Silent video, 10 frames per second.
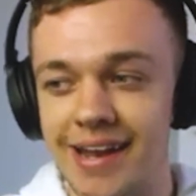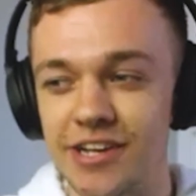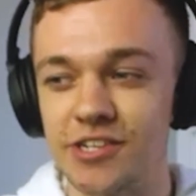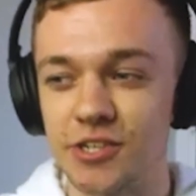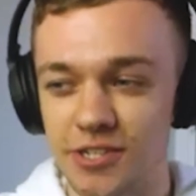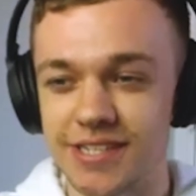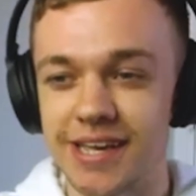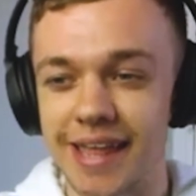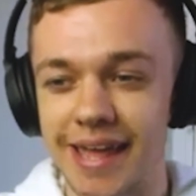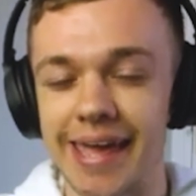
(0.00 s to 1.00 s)
And you could just
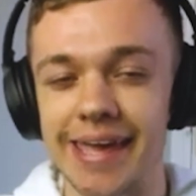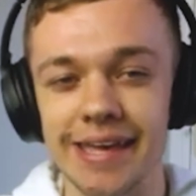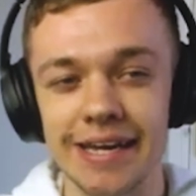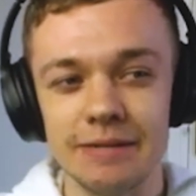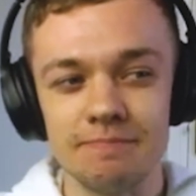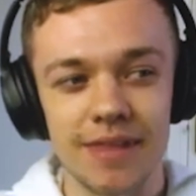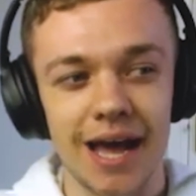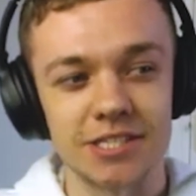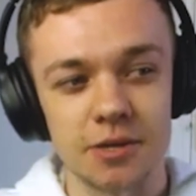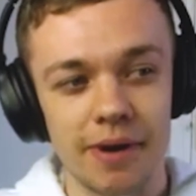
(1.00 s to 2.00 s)
see that he,
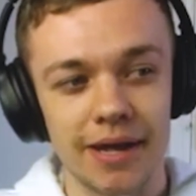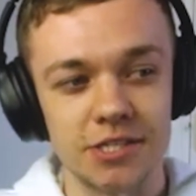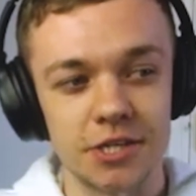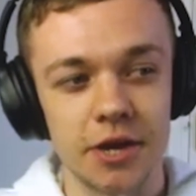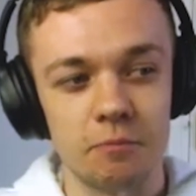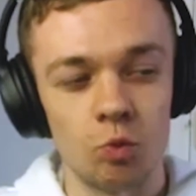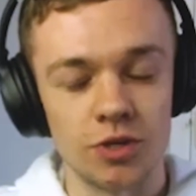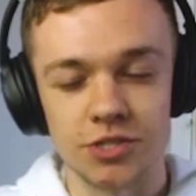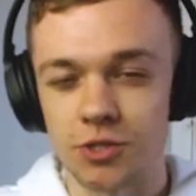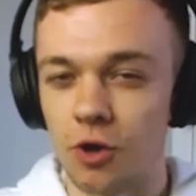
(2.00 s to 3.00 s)
as a manager,
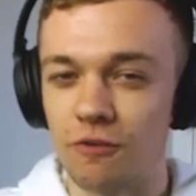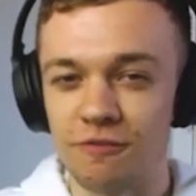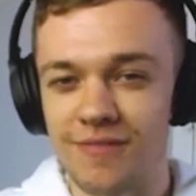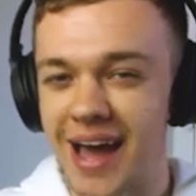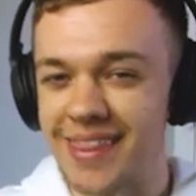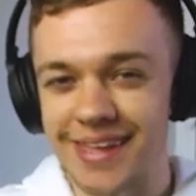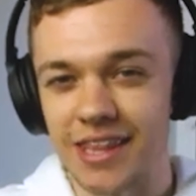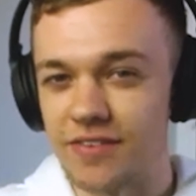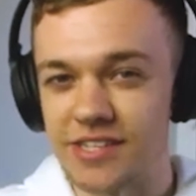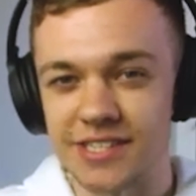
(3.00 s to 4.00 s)
was sort of at the
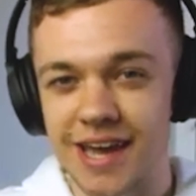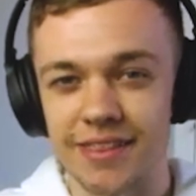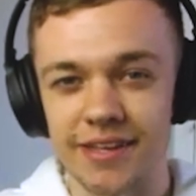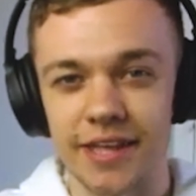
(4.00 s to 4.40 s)
end of his tether.